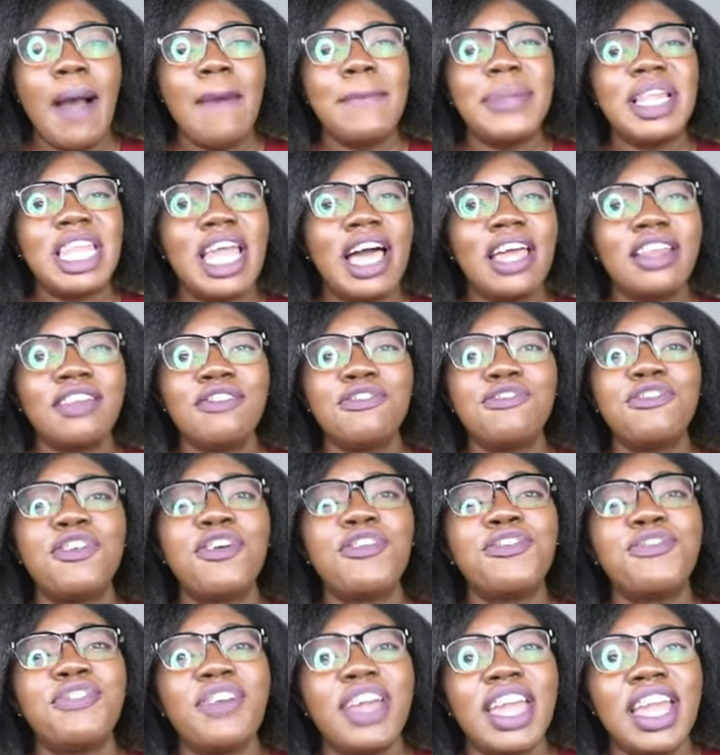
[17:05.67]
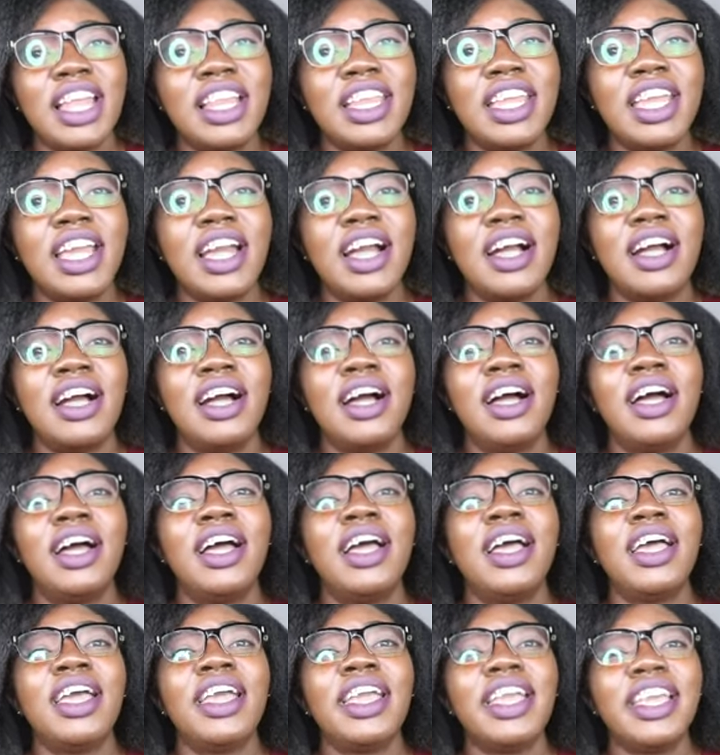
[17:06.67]
Plan for failure
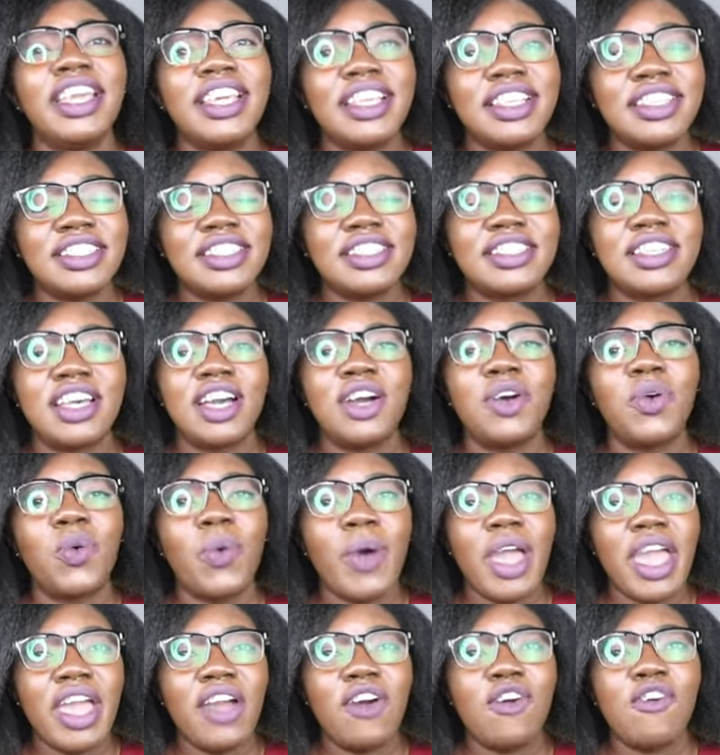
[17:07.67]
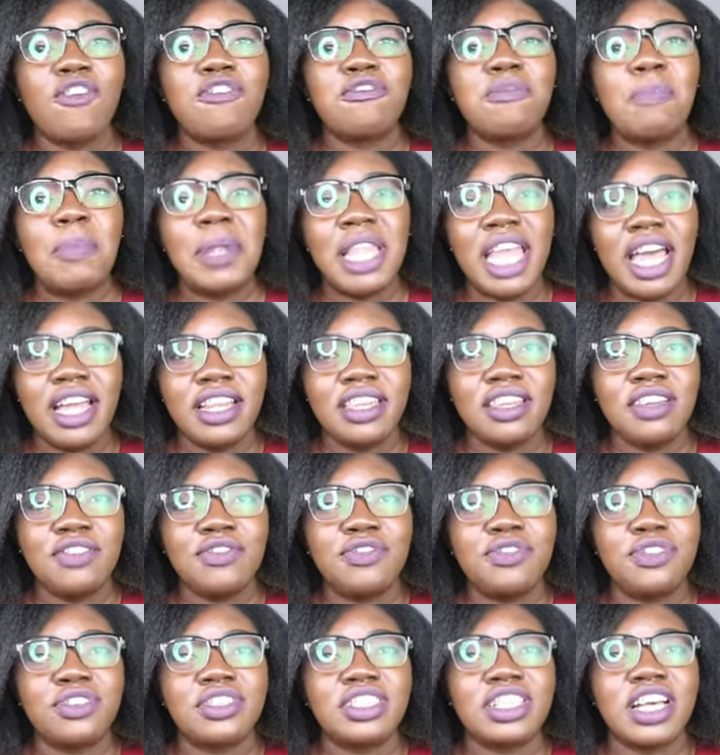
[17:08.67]
is a way of planning
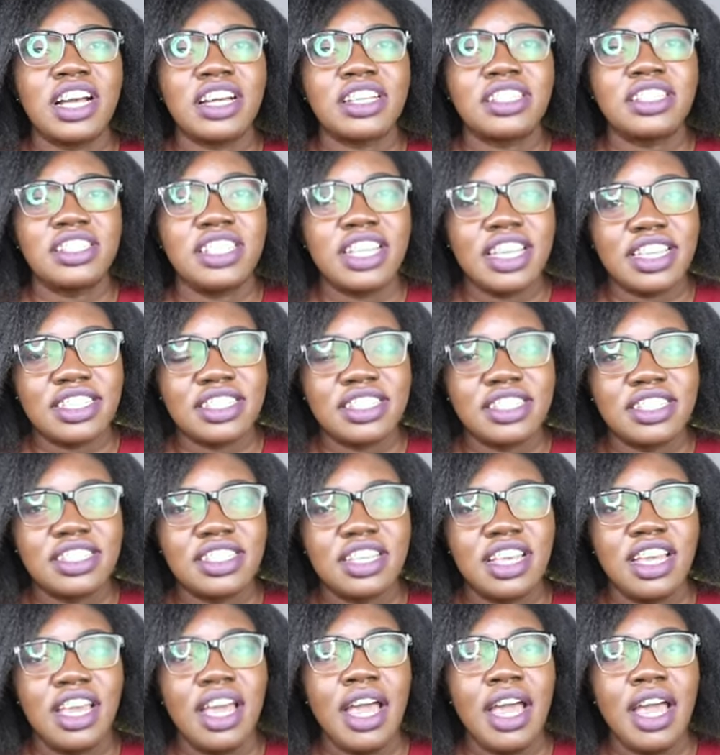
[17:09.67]
for success.